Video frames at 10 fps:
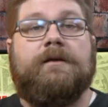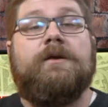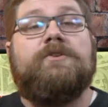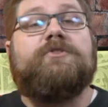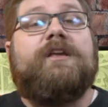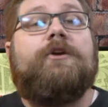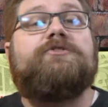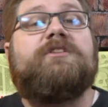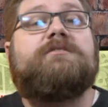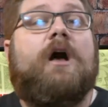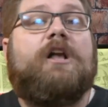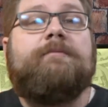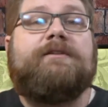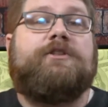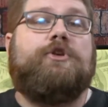So here's the
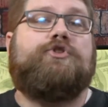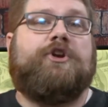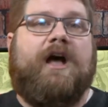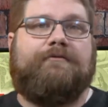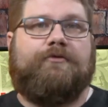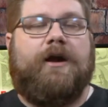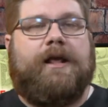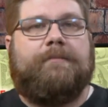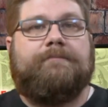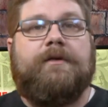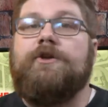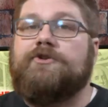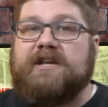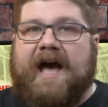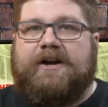documents that you should have ready. Your
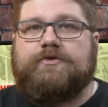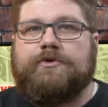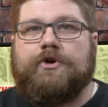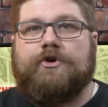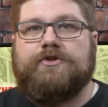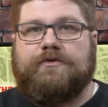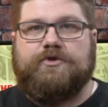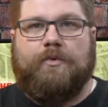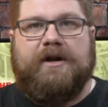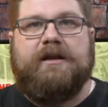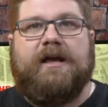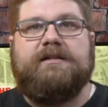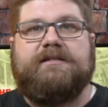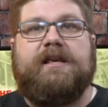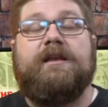tax returns for
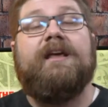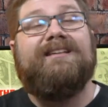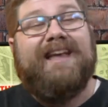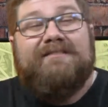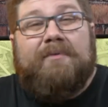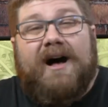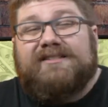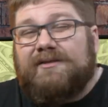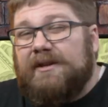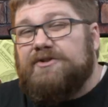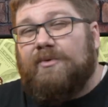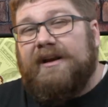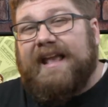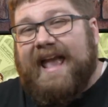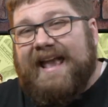2019 and possibly
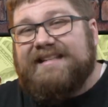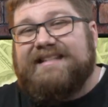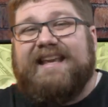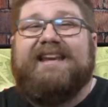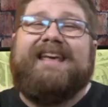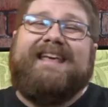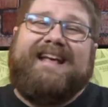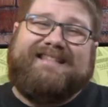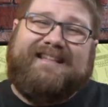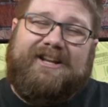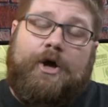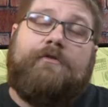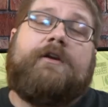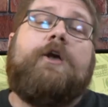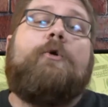2018. That's a little
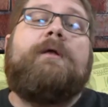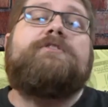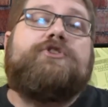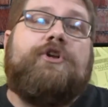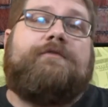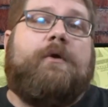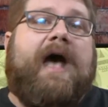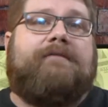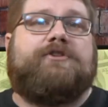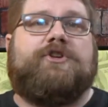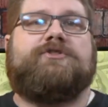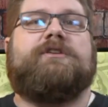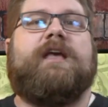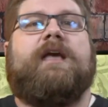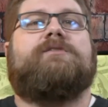overkill, but it's good if you have it just
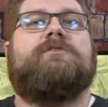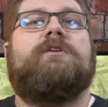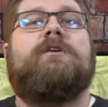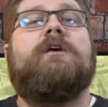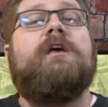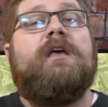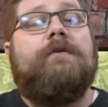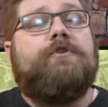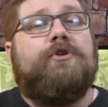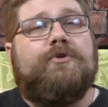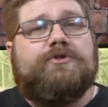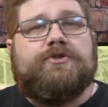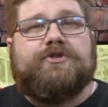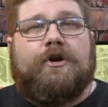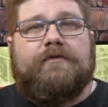in case. If you use a
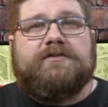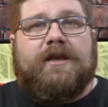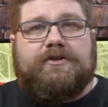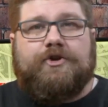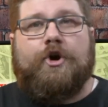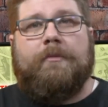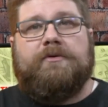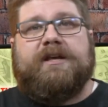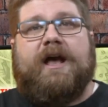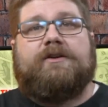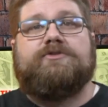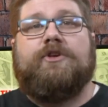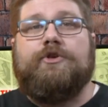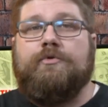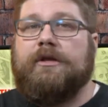service like TurboTax,
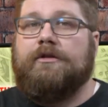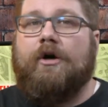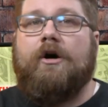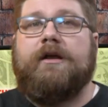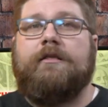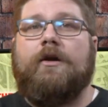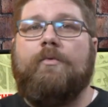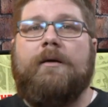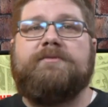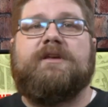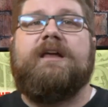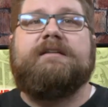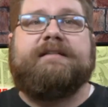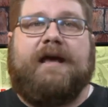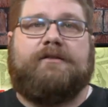you can log into their website
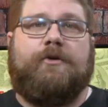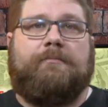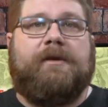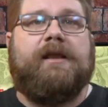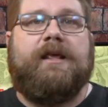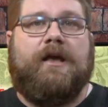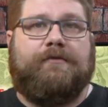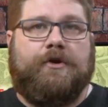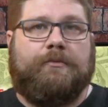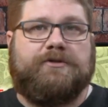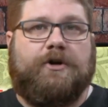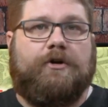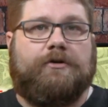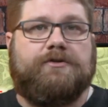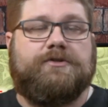and download a PDF of your
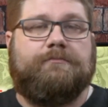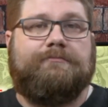returns.